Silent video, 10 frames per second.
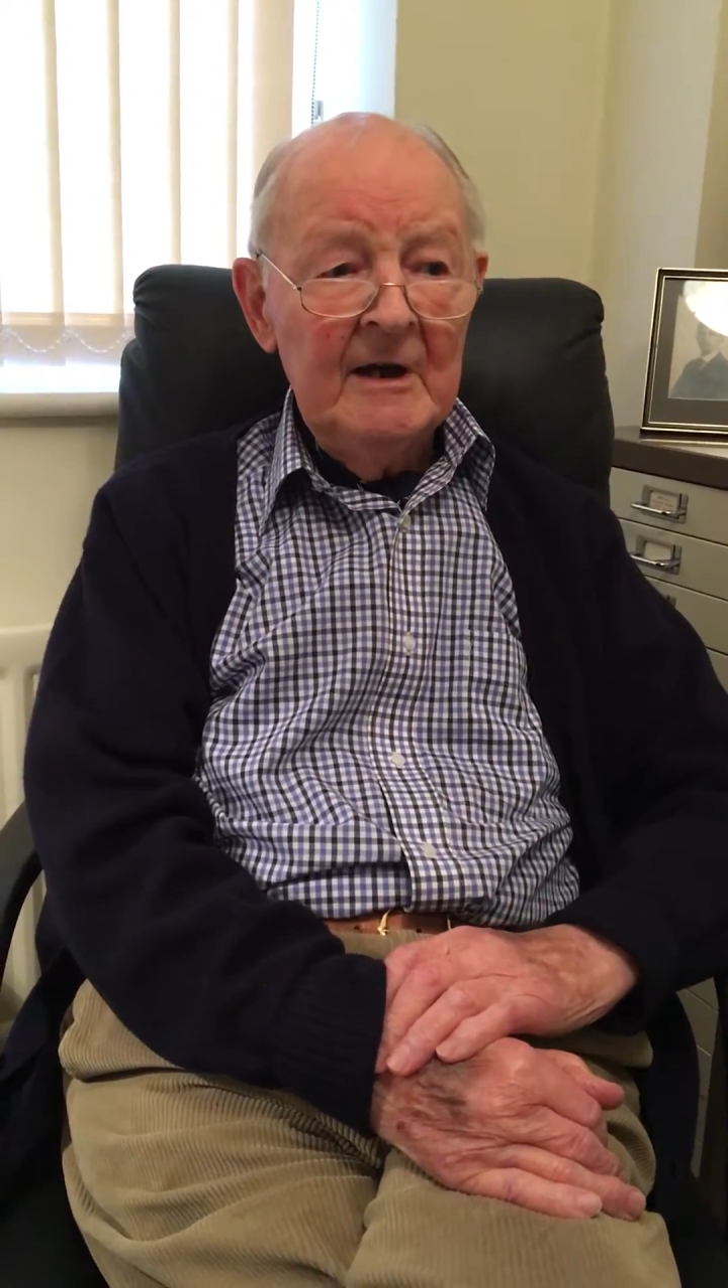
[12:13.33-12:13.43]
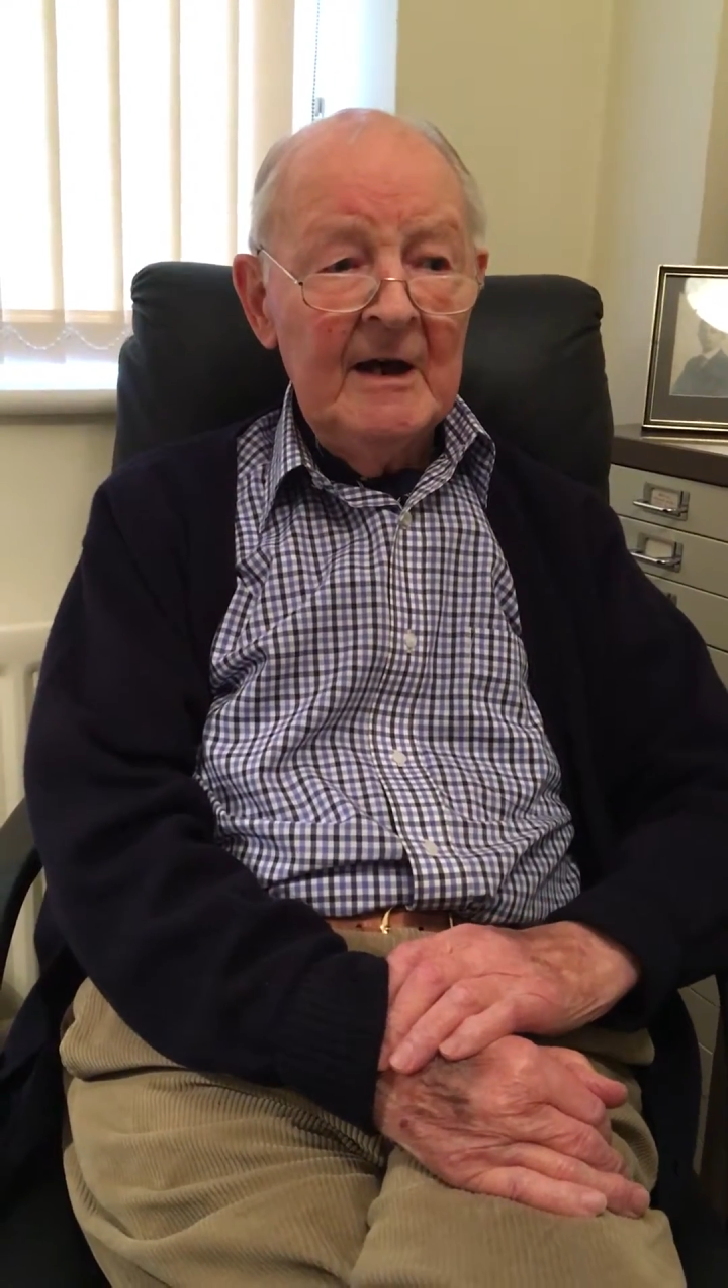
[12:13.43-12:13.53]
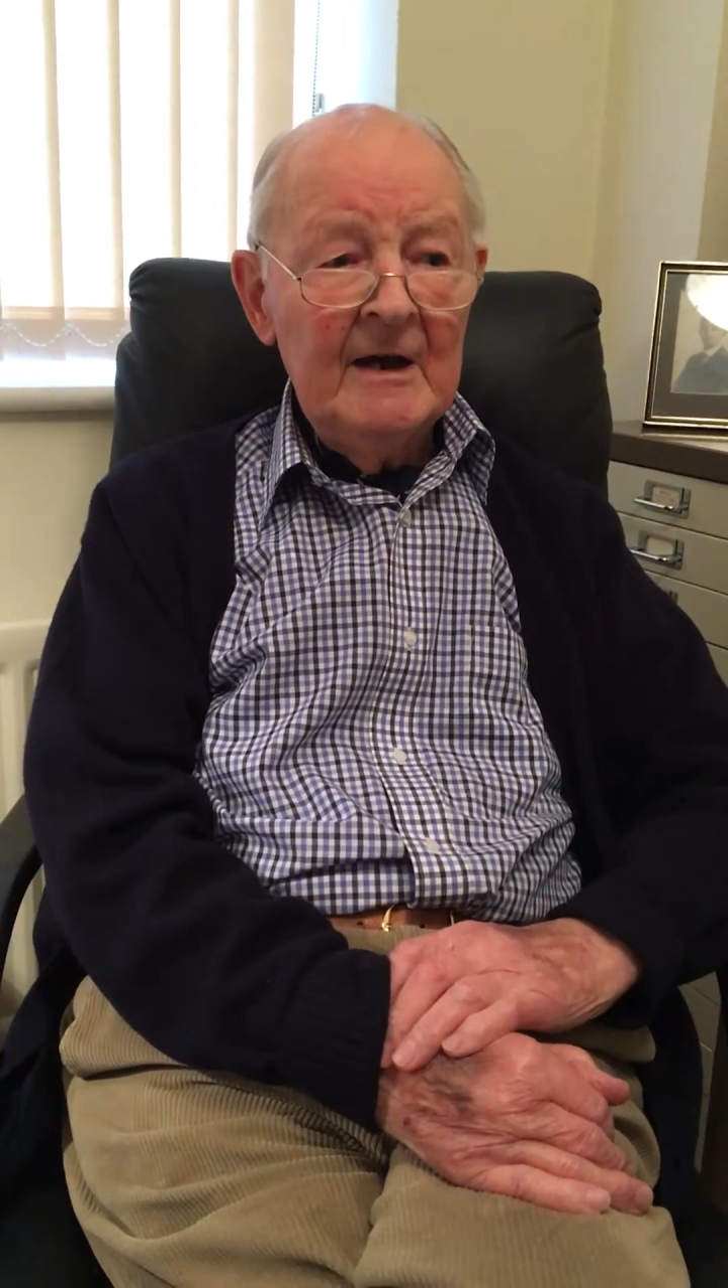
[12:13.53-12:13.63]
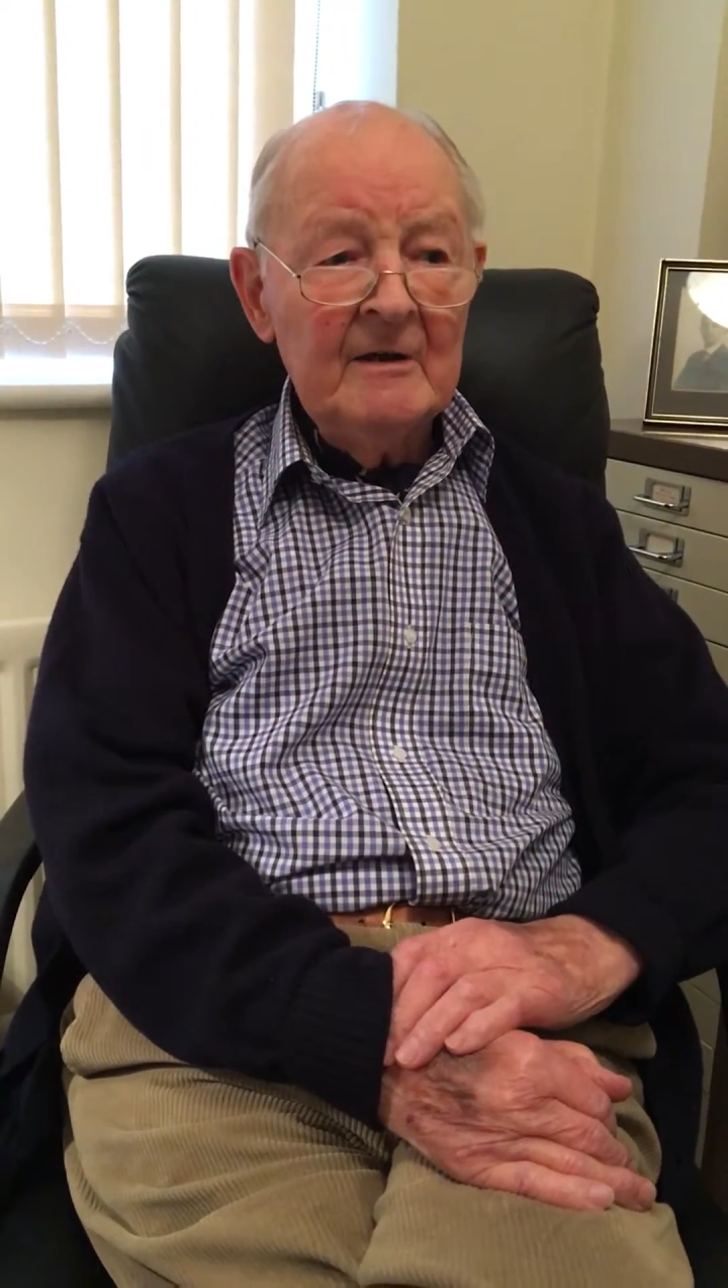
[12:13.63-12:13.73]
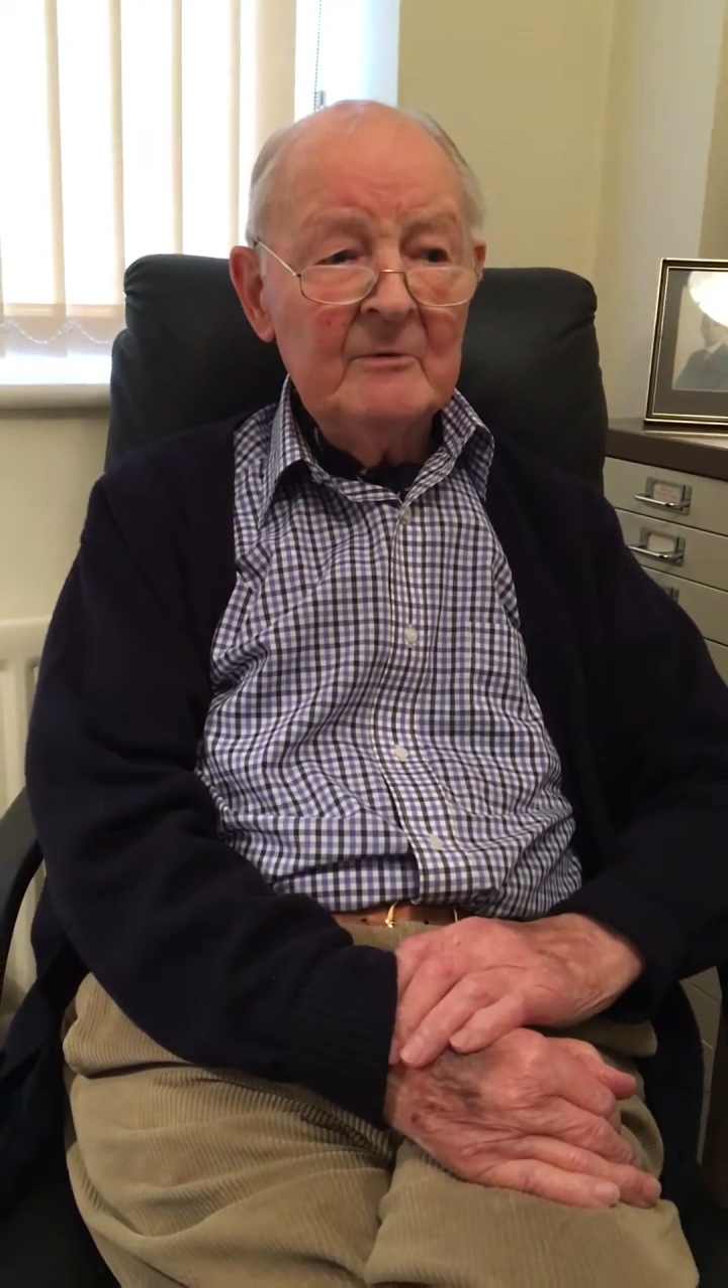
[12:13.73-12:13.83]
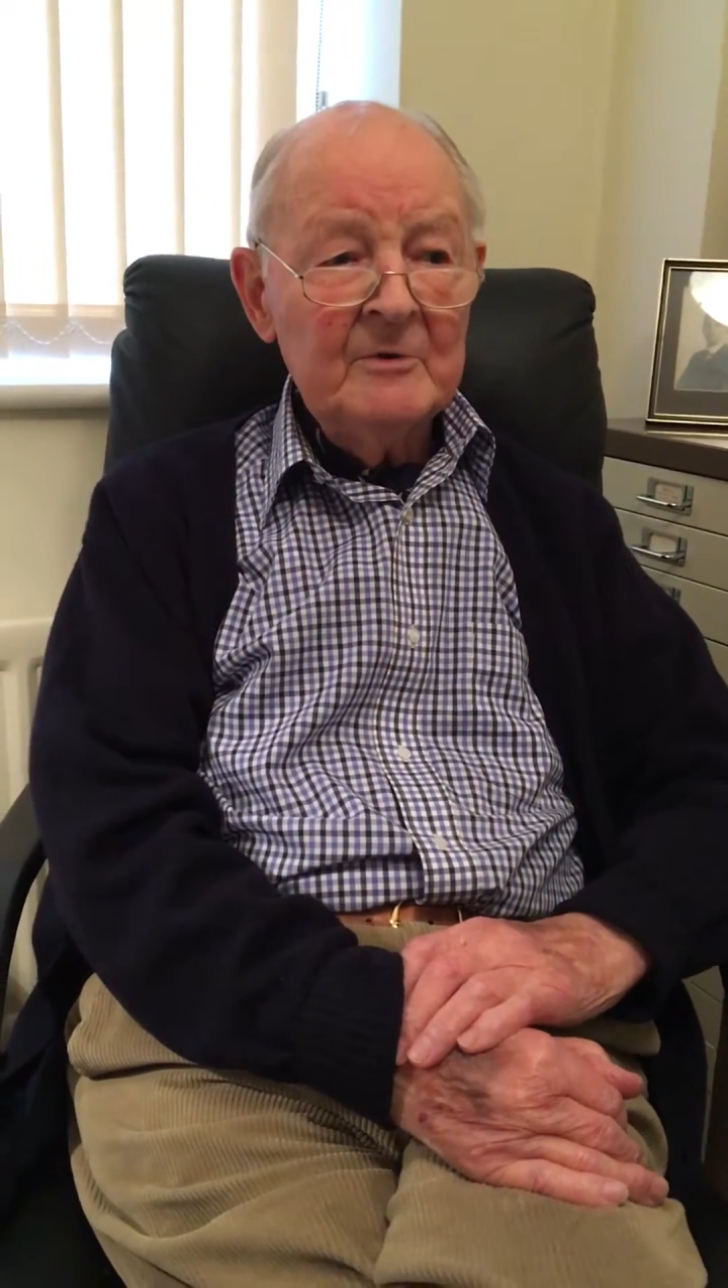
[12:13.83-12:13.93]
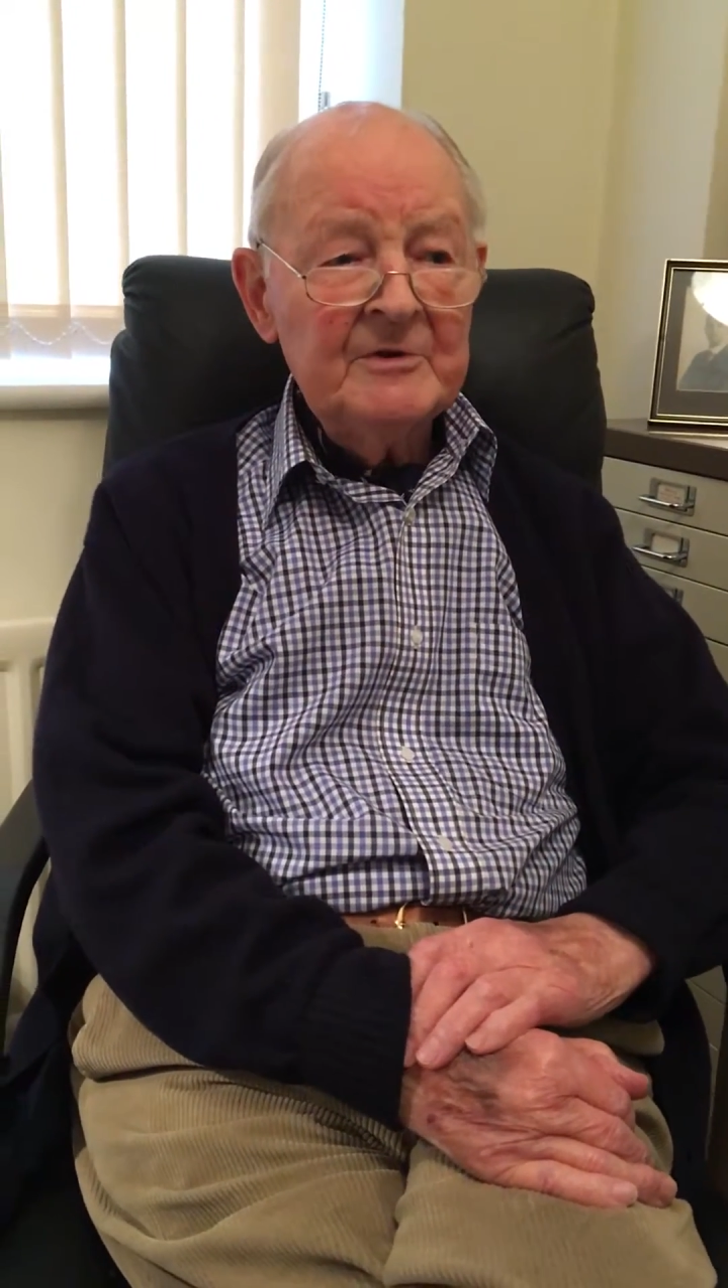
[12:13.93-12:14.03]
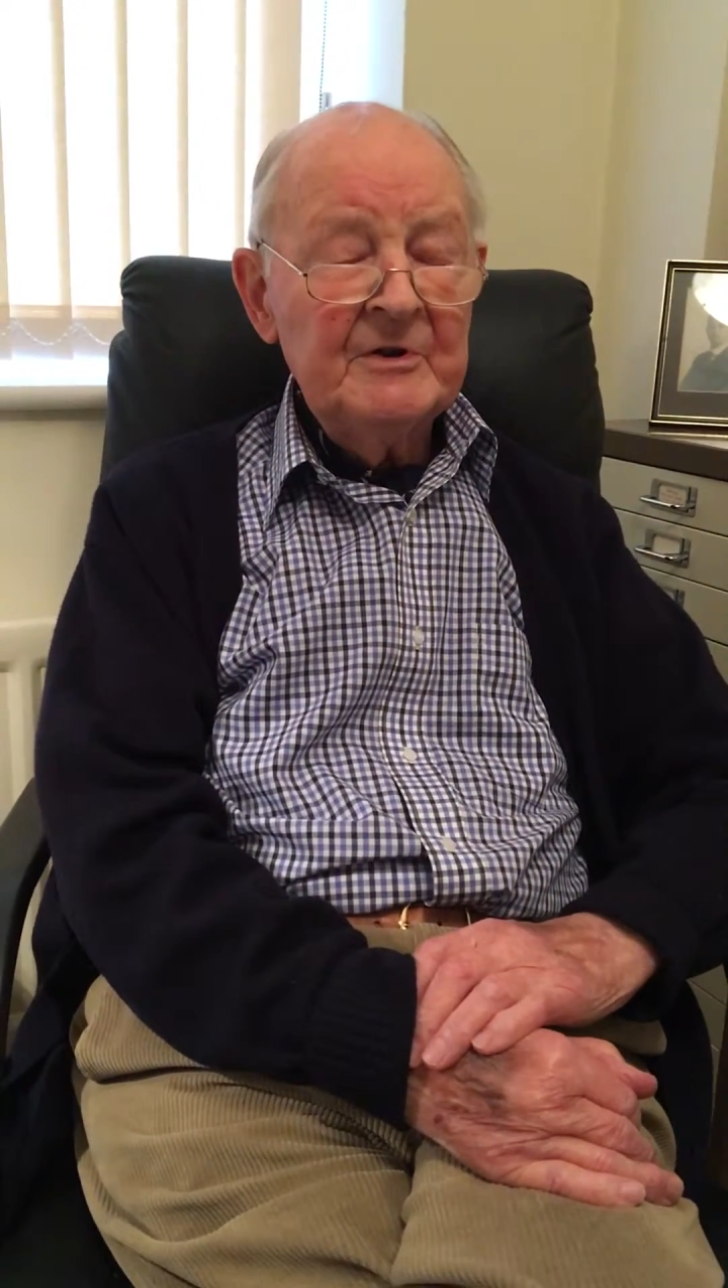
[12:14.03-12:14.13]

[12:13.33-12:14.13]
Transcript: and was